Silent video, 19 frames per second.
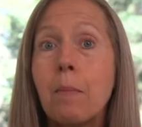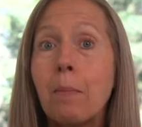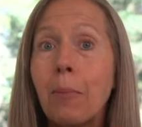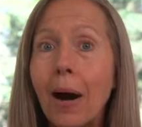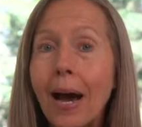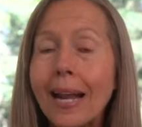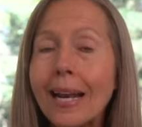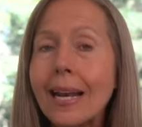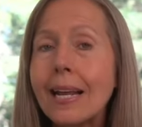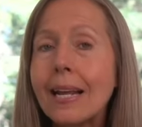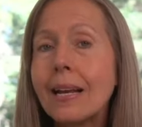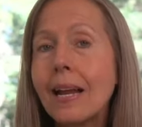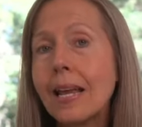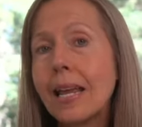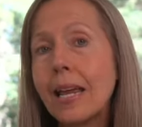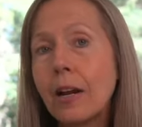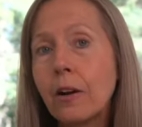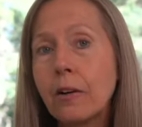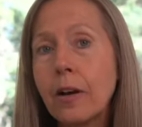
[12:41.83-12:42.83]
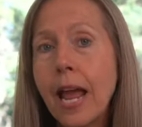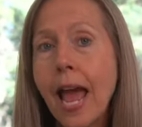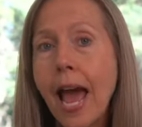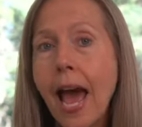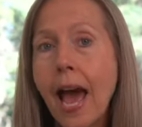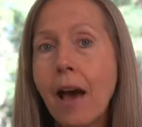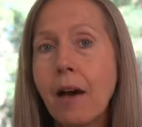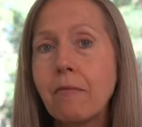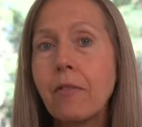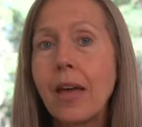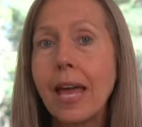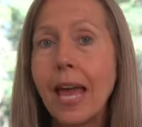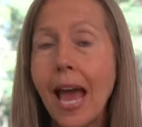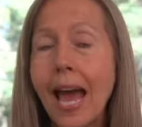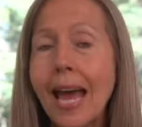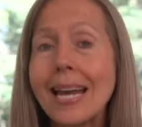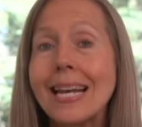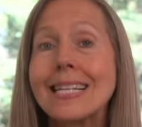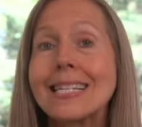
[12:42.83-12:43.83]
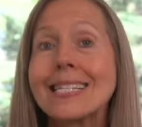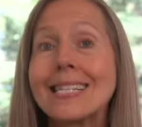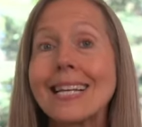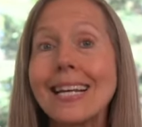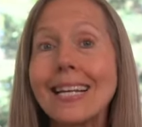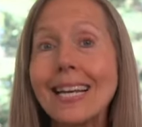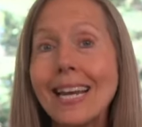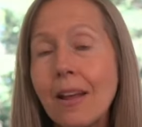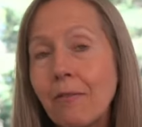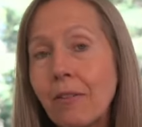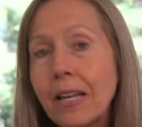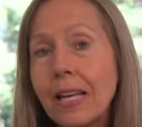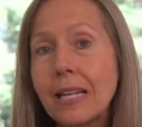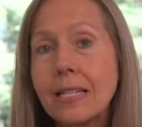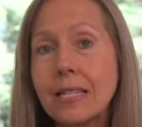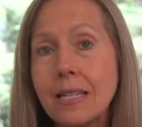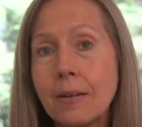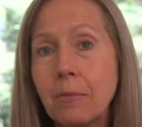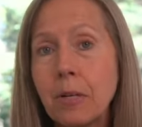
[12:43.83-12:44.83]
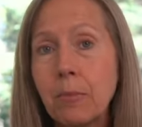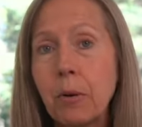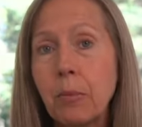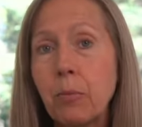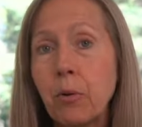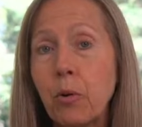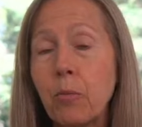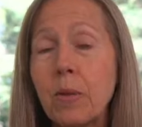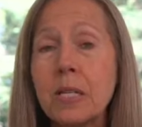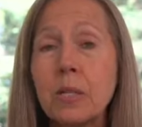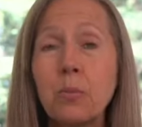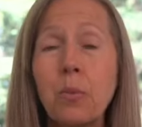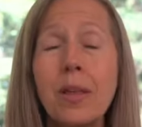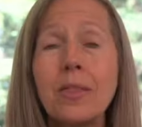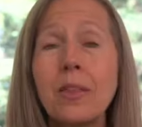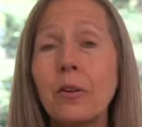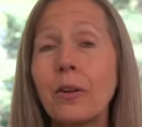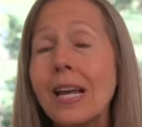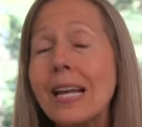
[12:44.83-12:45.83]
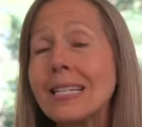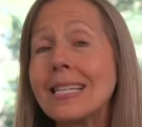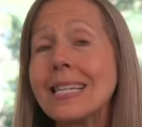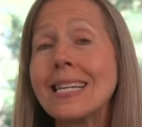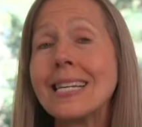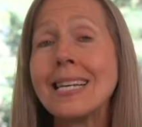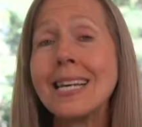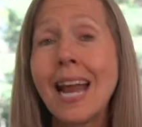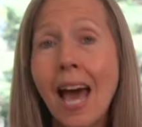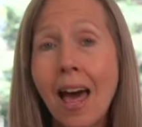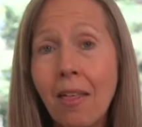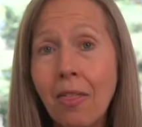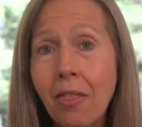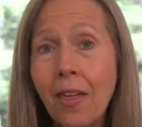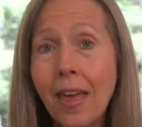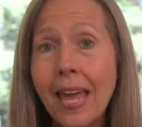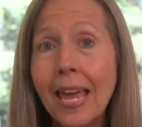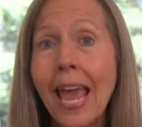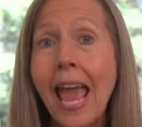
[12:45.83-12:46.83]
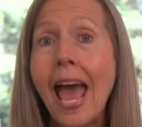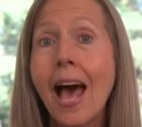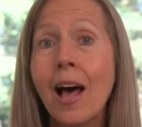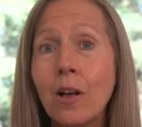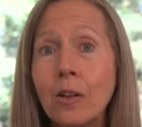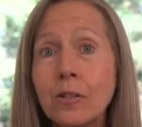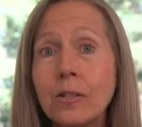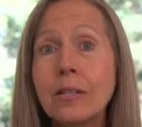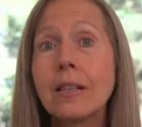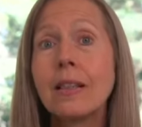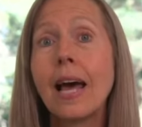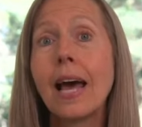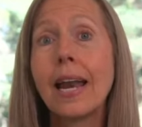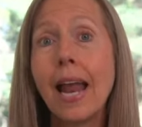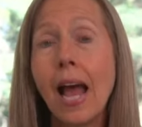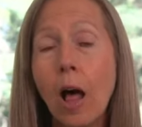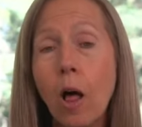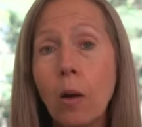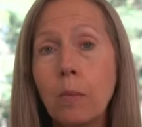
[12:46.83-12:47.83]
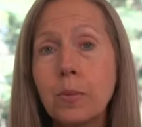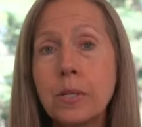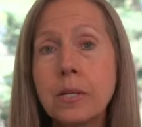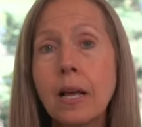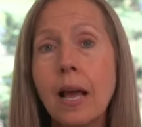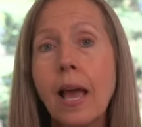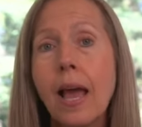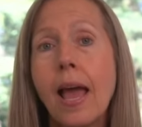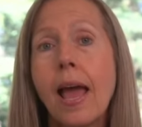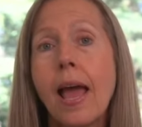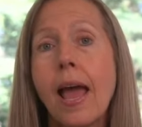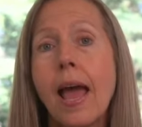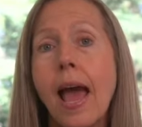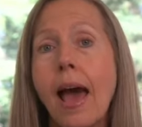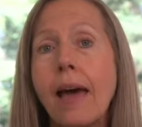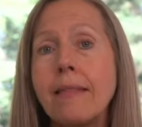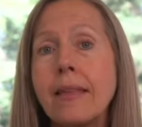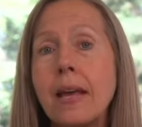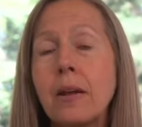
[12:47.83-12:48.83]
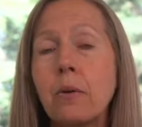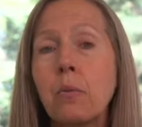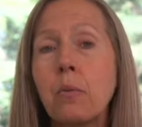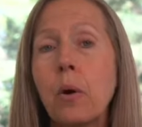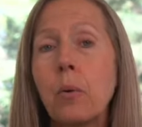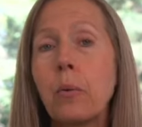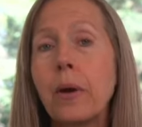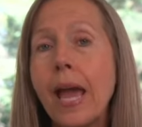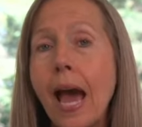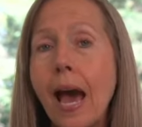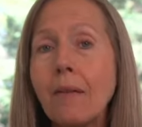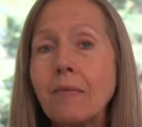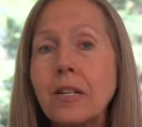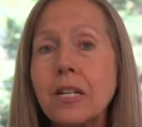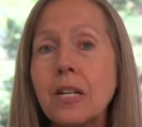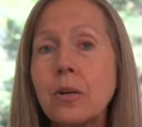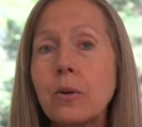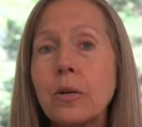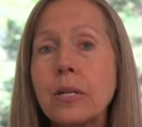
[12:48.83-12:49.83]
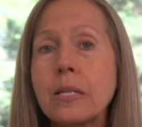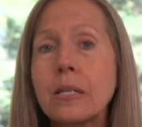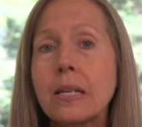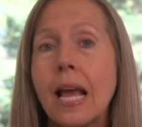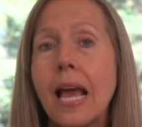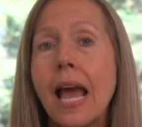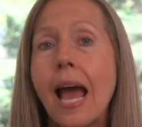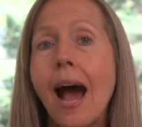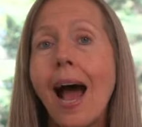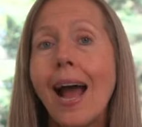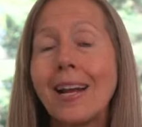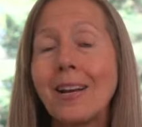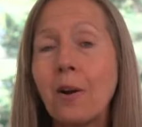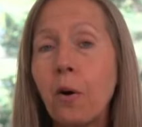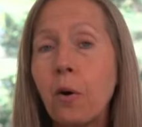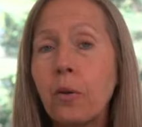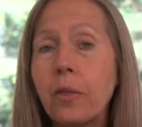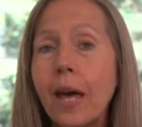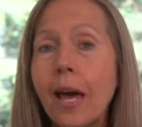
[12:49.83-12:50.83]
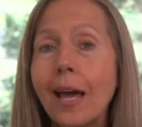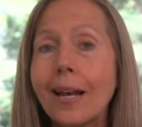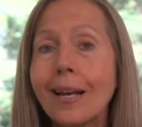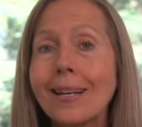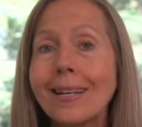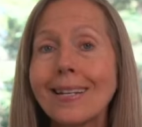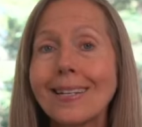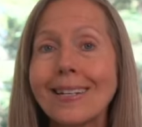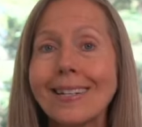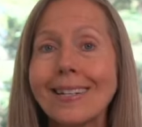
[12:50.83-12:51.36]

But in a year and a half, they had significant symptom improvements when there is nothing else that helps. And then what we have to do is, I know that